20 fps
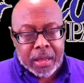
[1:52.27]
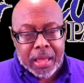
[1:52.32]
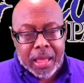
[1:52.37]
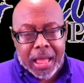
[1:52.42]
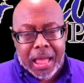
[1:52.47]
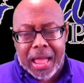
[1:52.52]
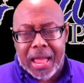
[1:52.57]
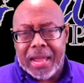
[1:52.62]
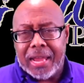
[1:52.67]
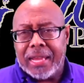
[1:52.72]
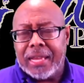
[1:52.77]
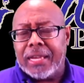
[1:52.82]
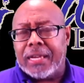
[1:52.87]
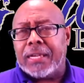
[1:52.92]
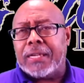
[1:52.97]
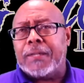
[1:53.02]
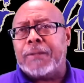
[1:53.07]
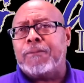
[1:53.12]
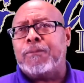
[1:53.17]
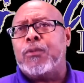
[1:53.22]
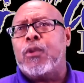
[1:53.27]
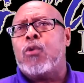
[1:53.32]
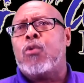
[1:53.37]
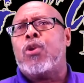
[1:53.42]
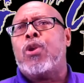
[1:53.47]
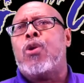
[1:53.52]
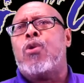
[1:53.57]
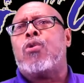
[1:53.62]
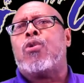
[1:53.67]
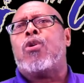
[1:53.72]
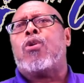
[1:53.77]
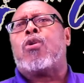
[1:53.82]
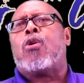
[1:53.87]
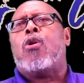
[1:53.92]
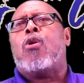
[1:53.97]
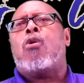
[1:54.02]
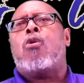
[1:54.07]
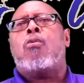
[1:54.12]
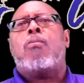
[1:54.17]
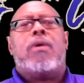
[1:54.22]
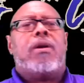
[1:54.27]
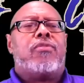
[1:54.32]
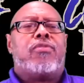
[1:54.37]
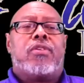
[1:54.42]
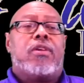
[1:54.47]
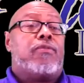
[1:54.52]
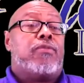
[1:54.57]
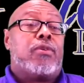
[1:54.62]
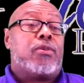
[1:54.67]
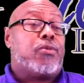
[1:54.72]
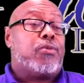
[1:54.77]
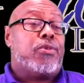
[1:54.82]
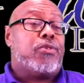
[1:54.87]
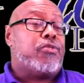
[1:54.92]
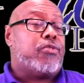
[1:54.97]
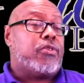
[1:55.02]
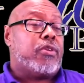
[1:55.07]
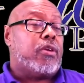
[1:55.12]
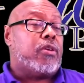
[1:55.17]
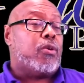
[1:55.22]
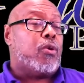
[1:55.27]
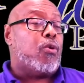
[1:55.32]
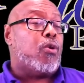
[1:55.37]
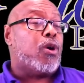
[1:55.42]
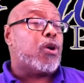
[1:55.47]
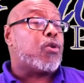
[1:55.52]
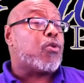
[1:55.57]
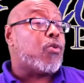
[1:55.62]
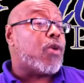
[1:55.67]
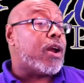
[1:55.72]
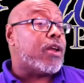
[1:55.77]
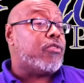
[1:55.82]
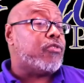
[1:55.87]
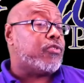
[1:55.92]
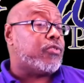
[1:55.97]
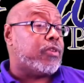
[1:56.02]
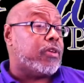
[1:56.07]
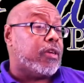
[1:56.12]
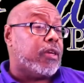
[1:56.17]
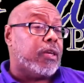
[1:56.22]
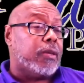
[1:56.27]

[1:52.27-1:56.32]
I no longer call myself a Christian or a Christian.